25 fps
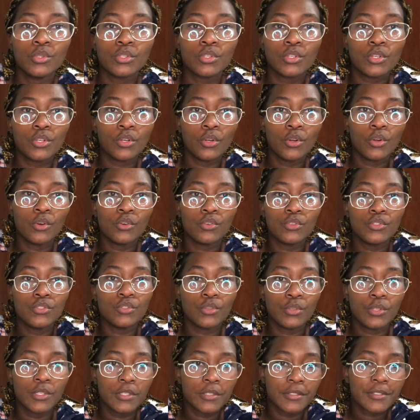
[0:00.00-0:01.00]
clothes, your
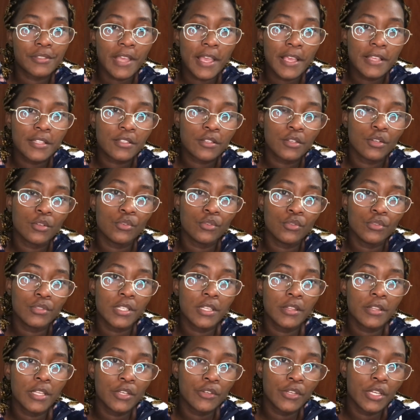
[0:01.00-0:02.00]
inside clothes, and
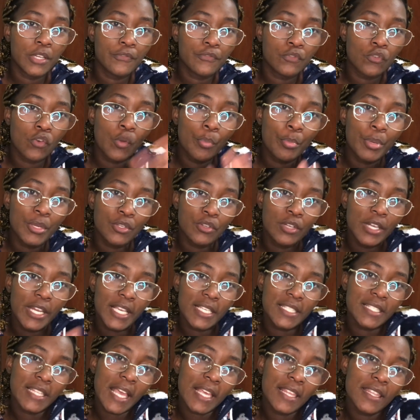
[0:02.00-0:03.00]
then you have to open your
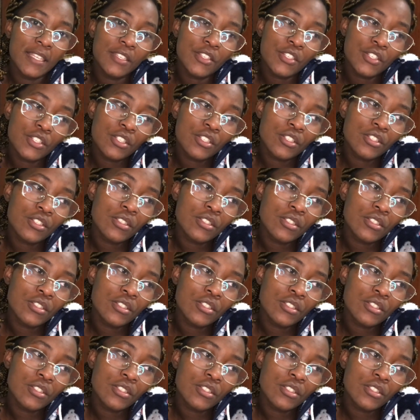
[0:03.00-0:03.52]
legs like this.